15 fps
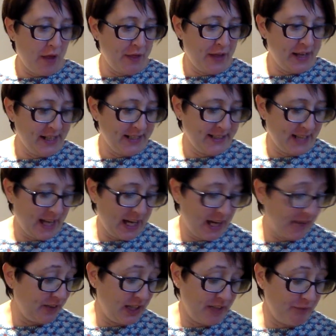This, I
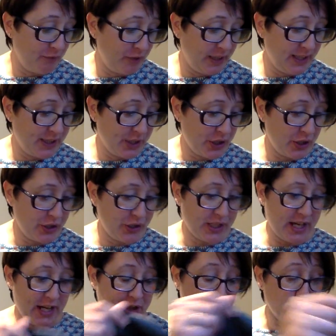haven't even researched
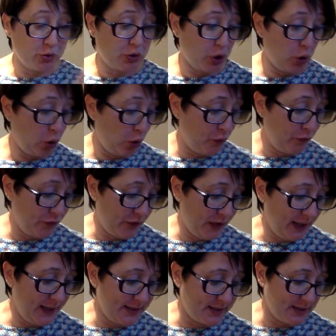it, I just loved
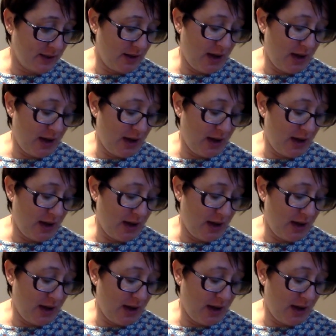it.